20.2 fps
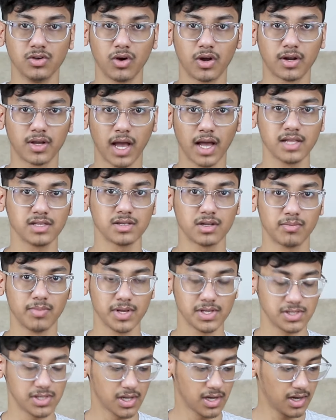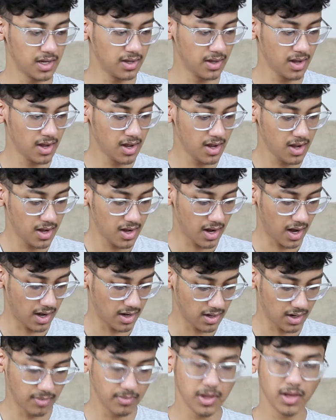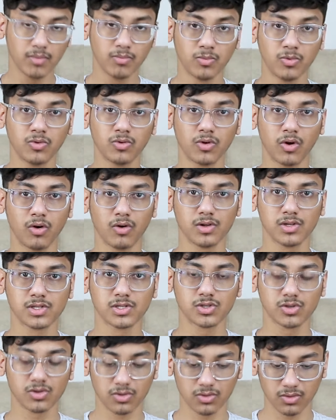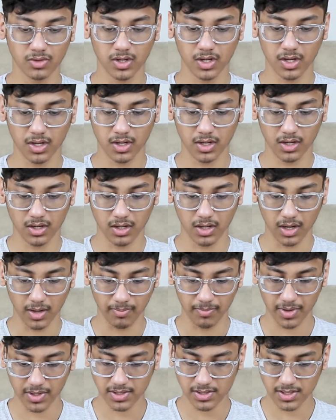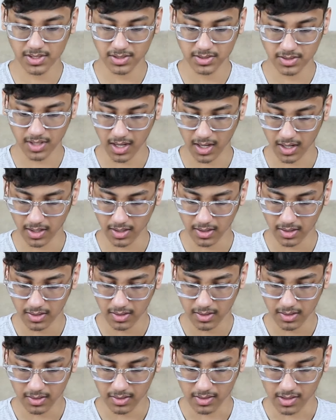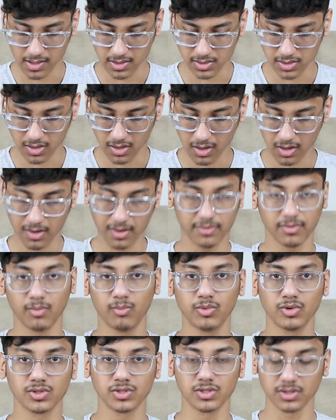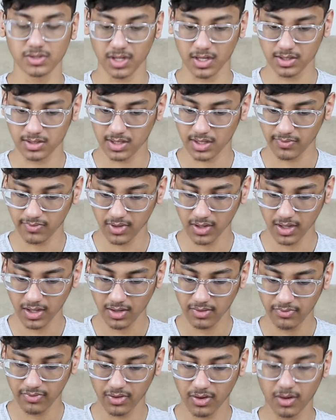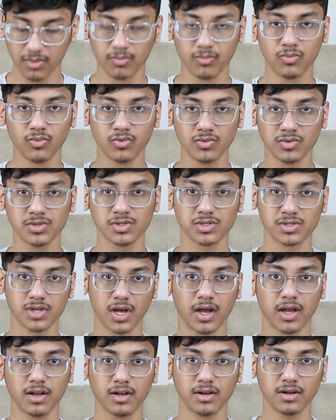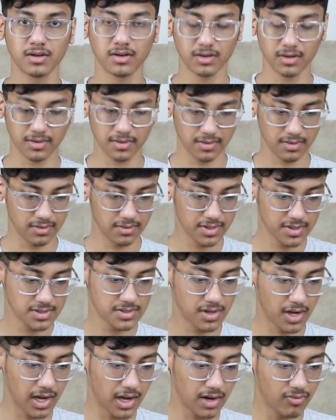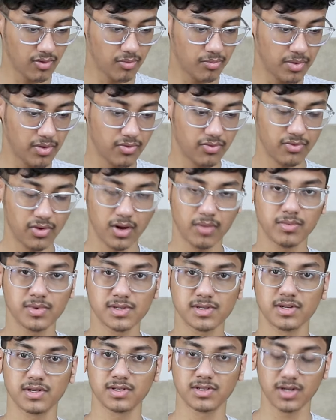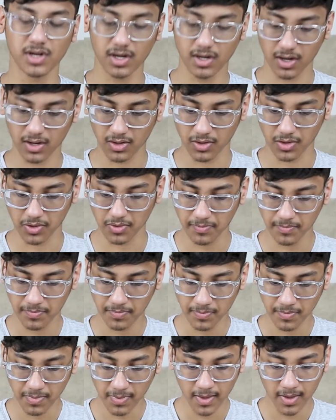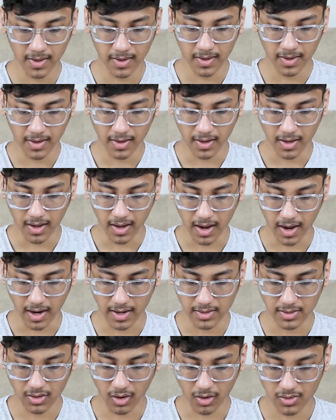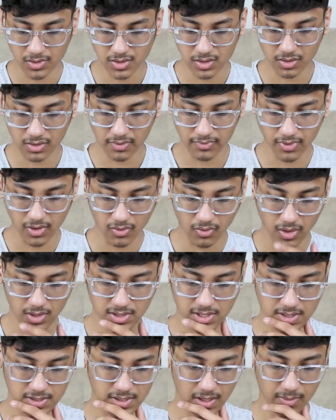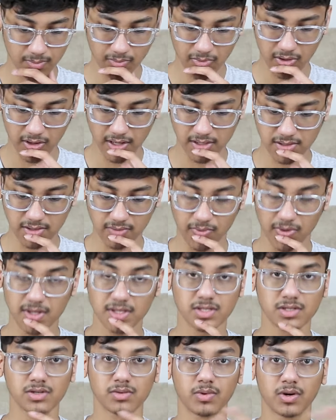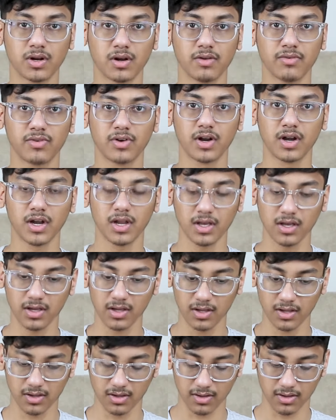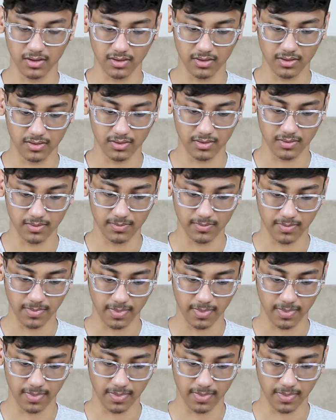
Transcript: your cancer basically and coming moon also represents that there's a lot of emotions and definitely if you're a moon sign this reading will be very much resonated to you and also if you're watching sun moon rising venus and jupiter definitely uh,